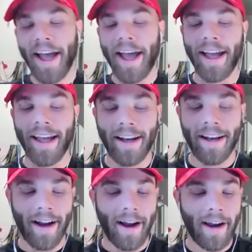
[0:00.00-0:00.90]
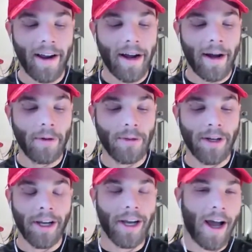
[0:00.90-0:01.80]
And I was
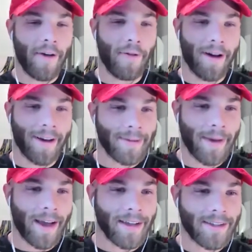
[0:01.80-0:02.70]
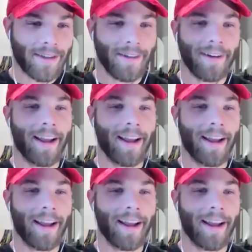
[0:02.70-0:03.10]
wearing a Guy Fawkes mask, dude.